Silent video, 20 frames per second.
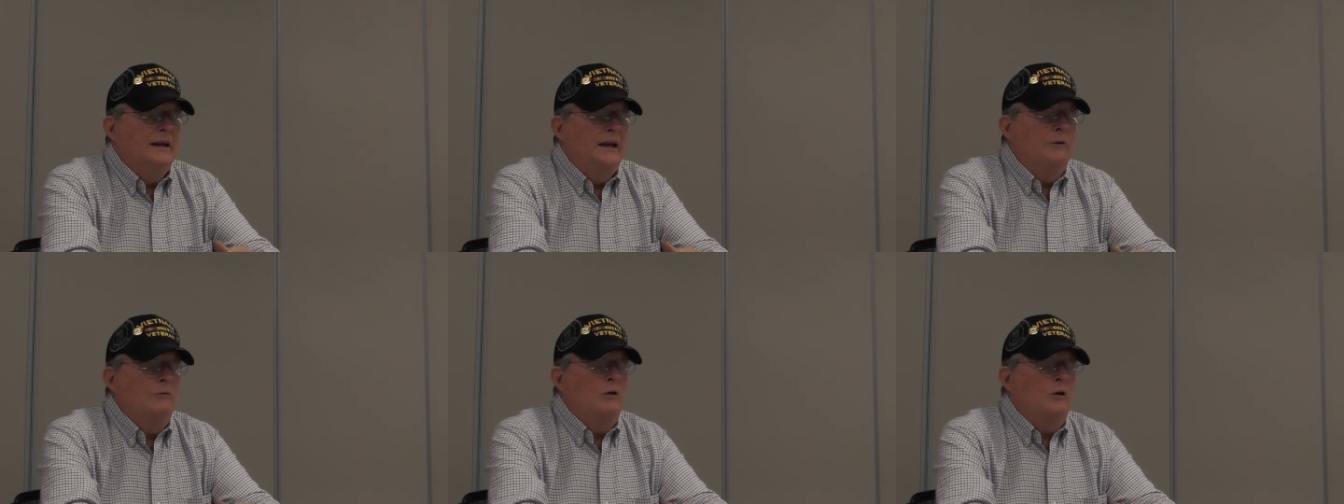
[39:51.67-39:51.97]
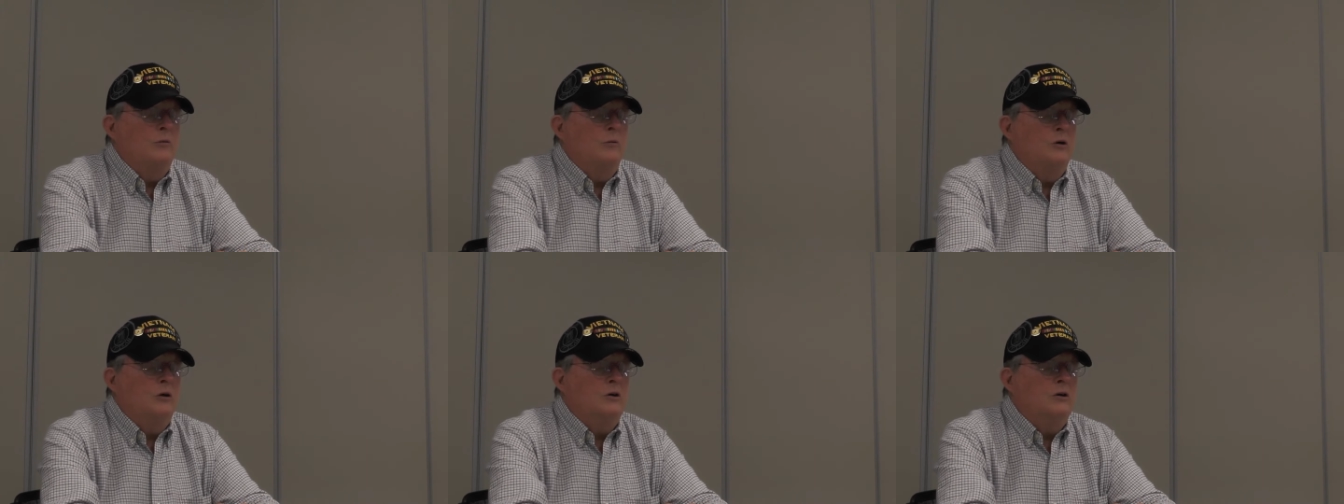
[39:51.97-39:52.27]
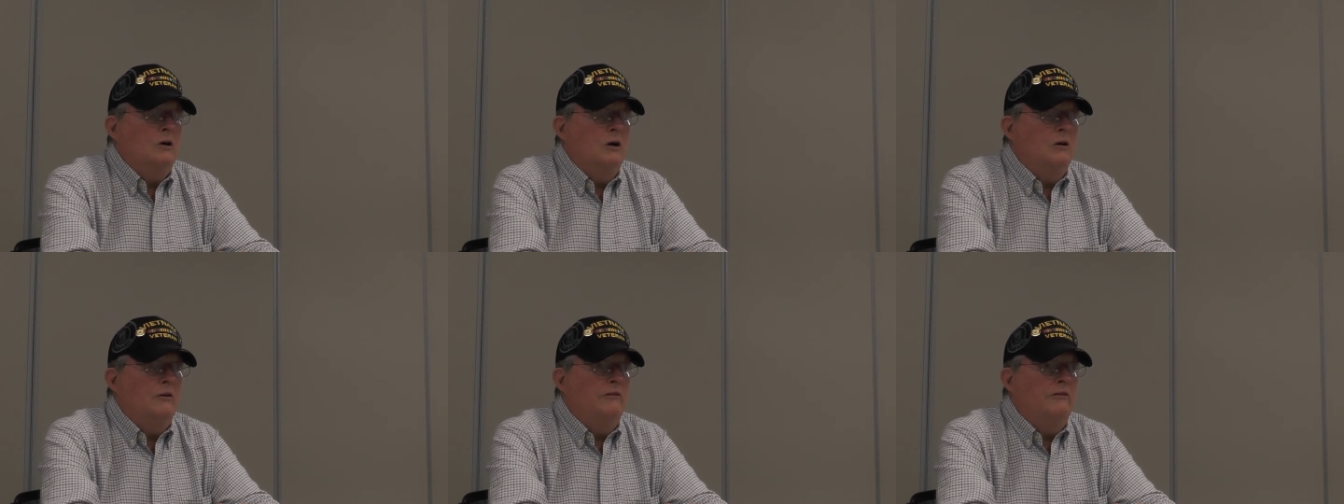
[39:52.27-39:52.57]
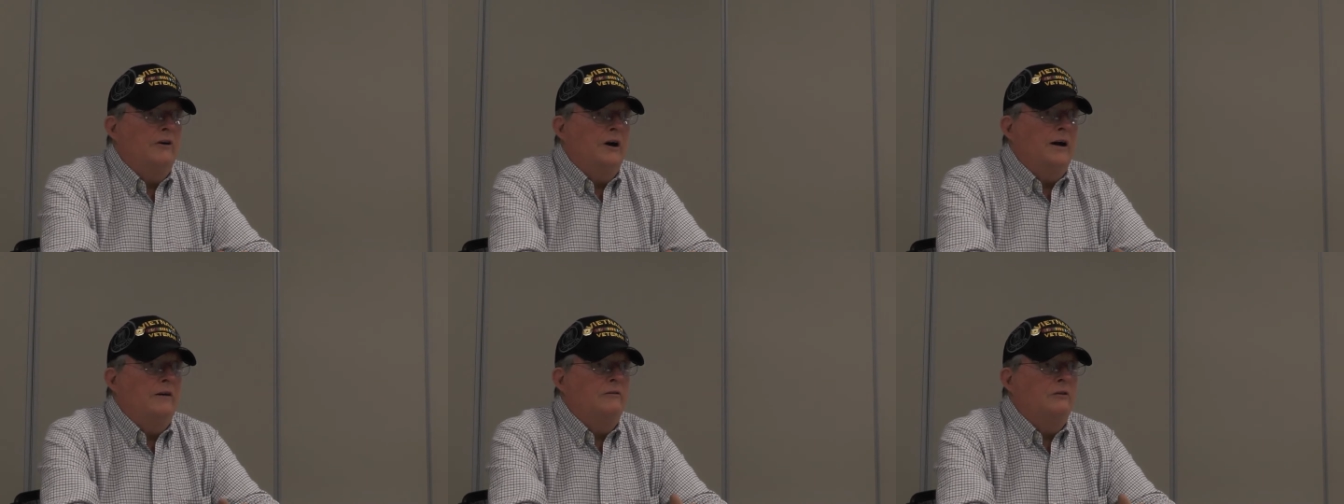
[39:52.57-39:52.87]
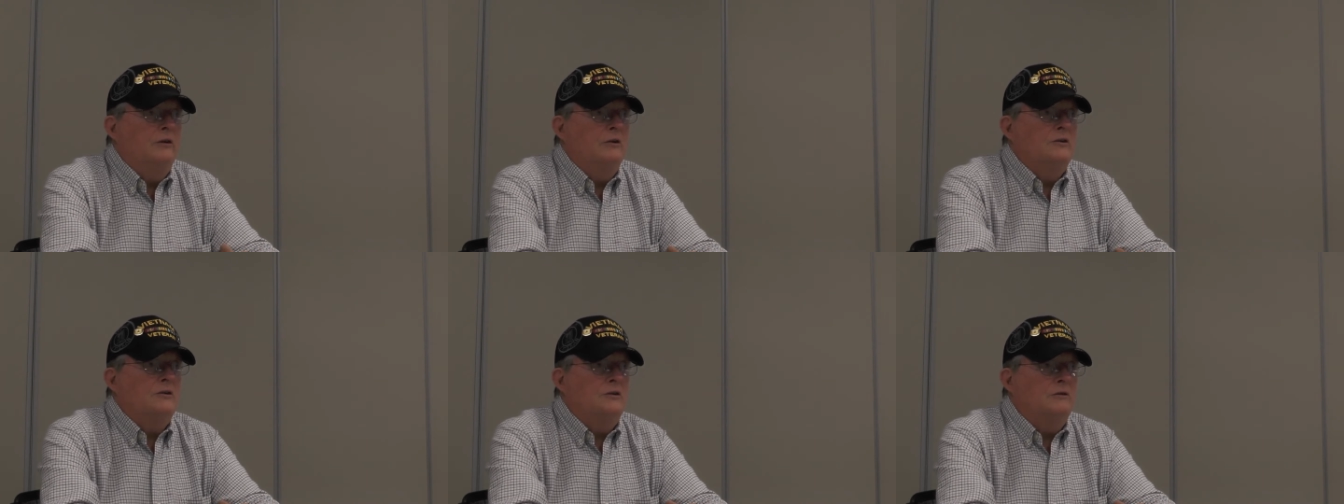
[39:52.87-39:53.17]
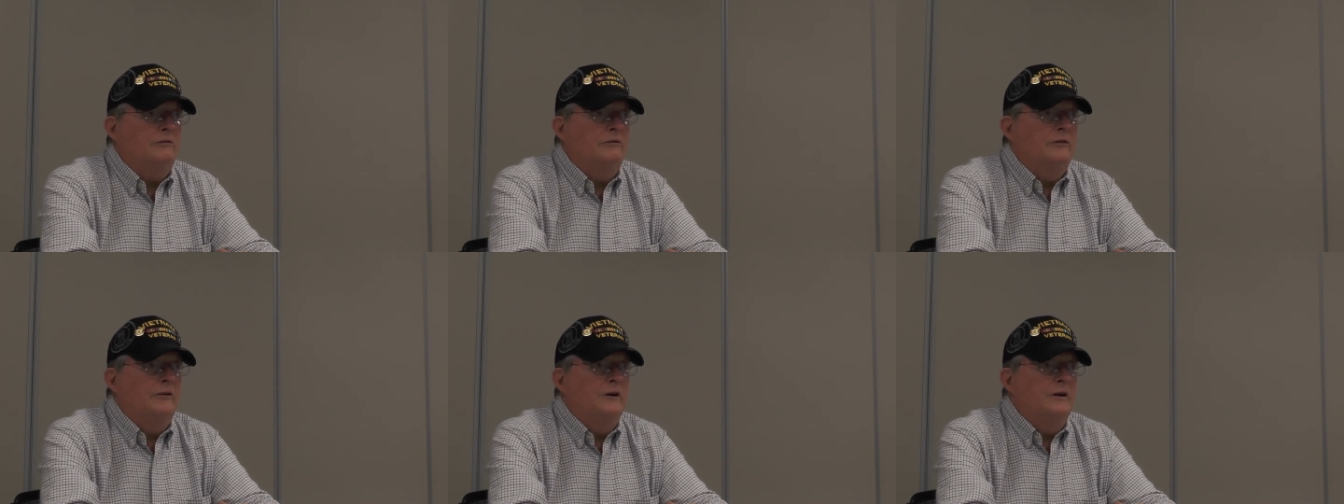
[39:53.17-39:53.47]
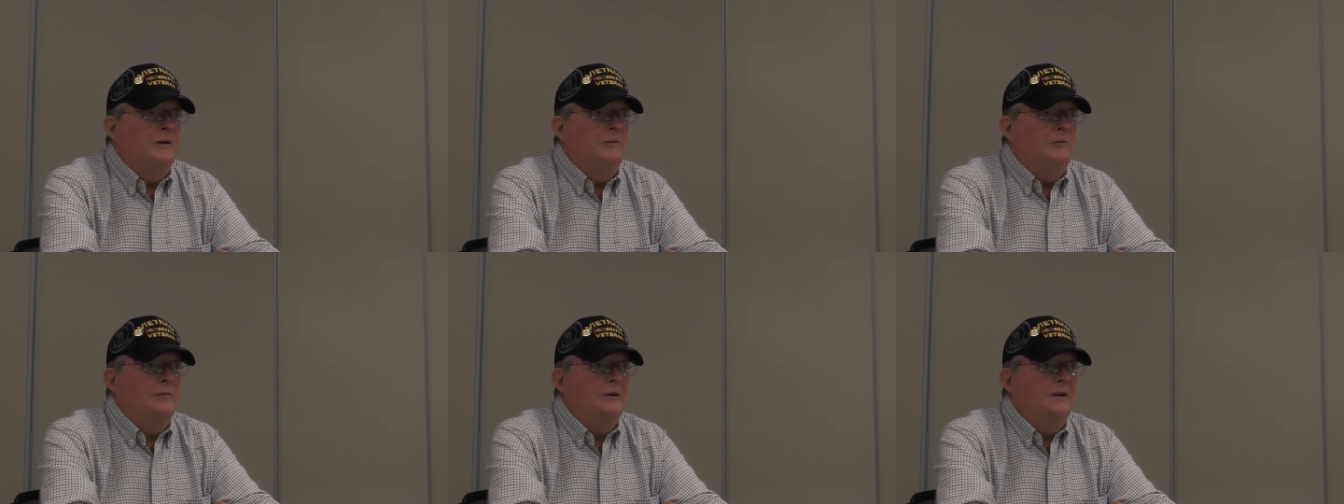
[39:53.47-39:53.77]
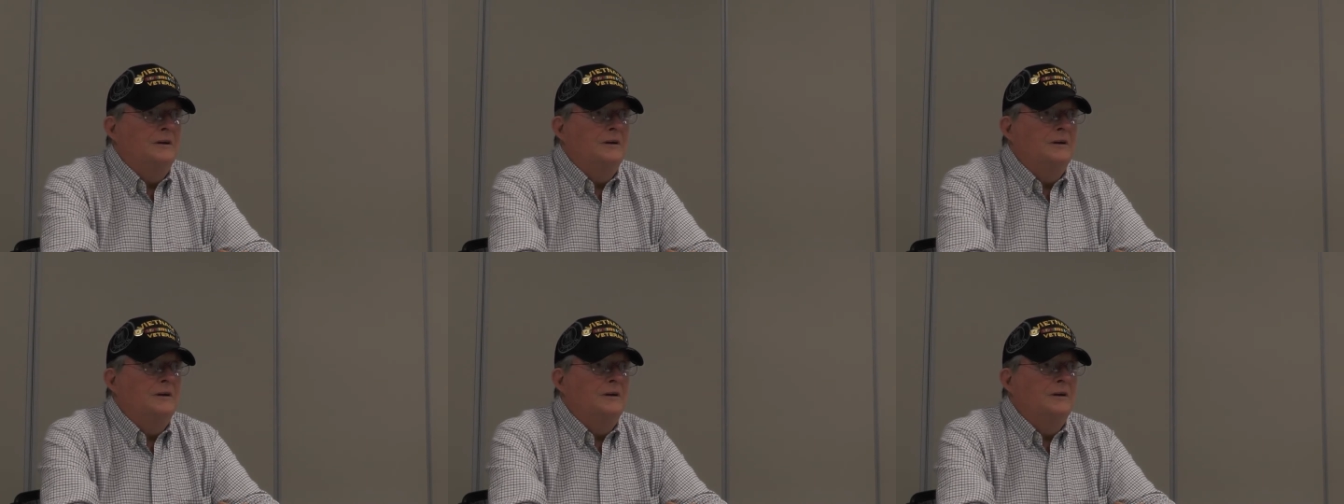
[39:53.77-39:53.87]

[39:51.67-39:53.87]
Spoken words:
He wrote a book called 5 Years to Freedom,